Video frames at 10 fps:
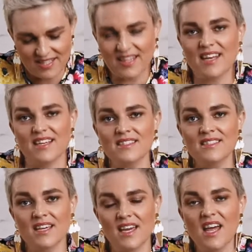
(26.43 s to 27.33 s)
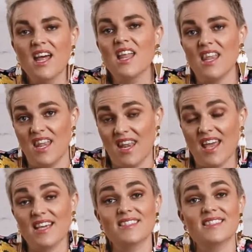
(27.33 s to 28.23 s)
and that is
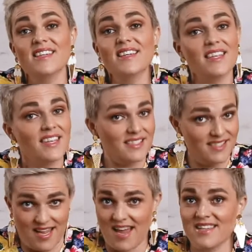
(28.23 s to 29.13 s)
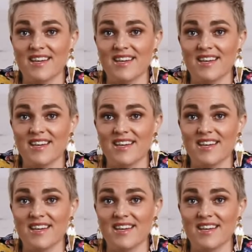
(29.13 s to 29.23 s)
lazy lasagna.